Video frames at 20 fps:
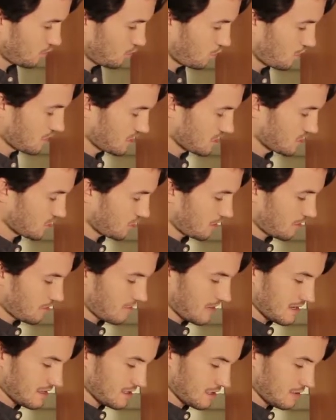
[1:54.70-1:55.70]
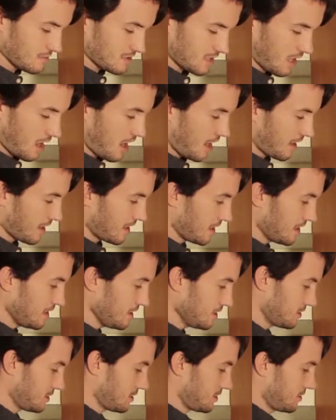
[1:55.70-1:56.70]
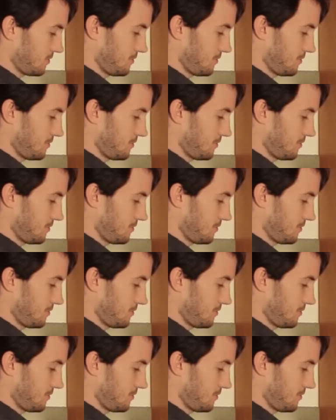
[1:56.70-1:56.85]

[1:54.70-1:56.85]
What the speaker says: which is on a medium to high heat.